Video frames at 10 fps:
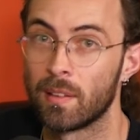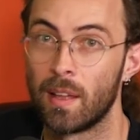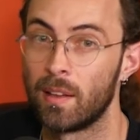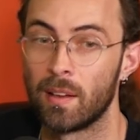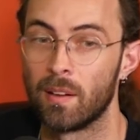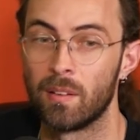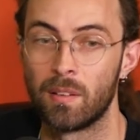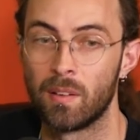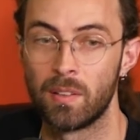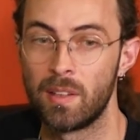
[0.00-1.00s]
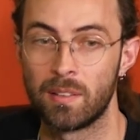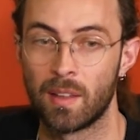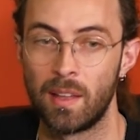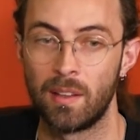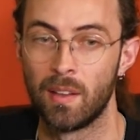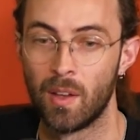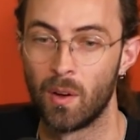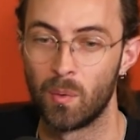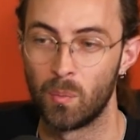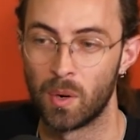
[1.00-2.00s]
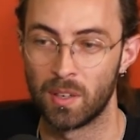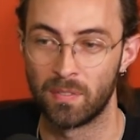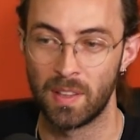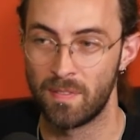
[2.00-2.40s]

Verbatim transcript: Like all all these like wonderfully